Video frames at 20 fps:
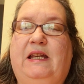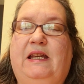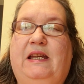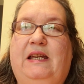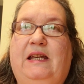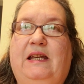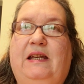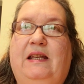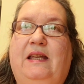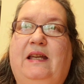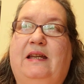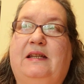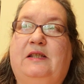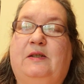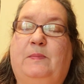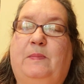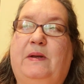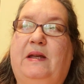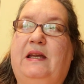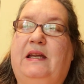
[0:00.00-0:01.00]
It
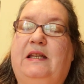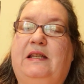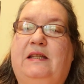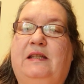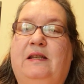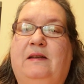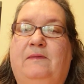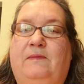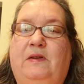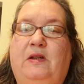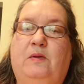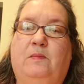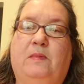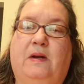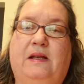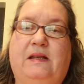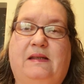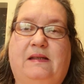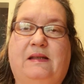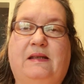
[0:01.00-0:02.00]
has been a few
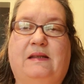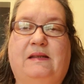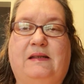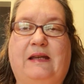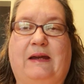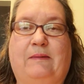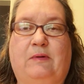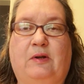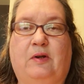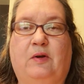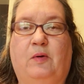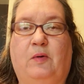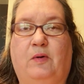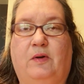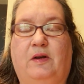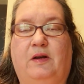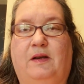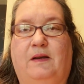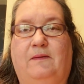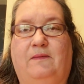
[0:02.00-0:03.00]
months since I
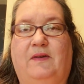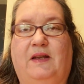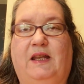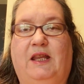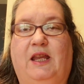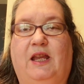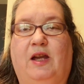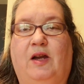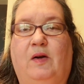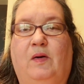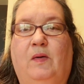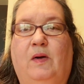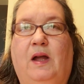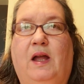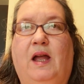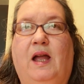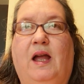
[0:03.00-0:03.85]
recorded a video.